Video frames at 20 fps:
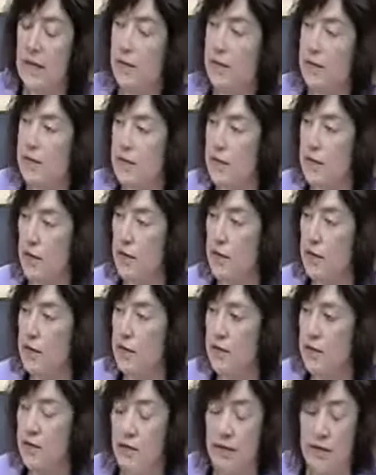that starts
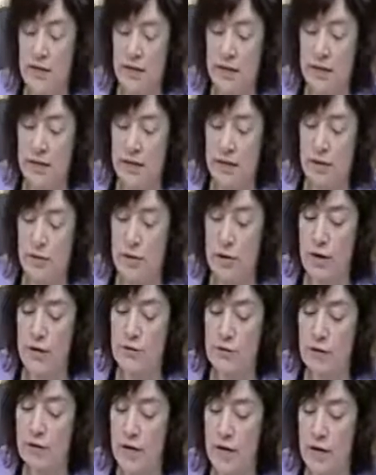to turn things
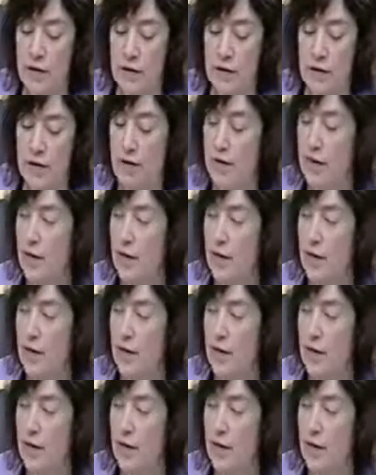around now,